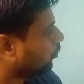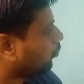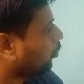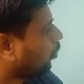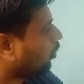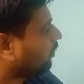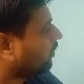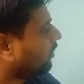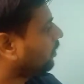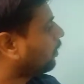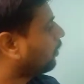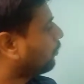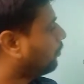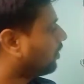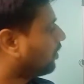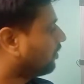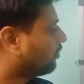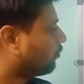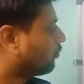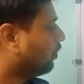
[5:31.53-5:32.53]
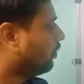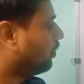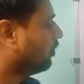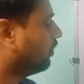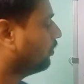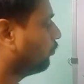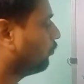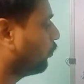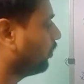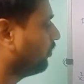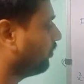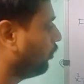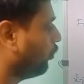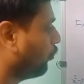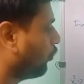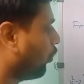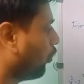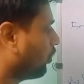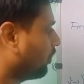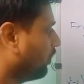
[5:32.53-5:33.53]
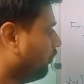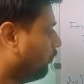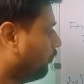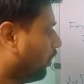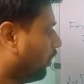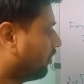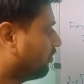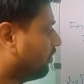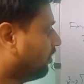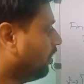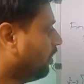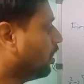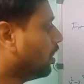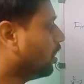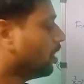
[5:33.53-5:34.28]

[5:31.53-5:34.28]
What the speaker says: got the number, this equation you got the as the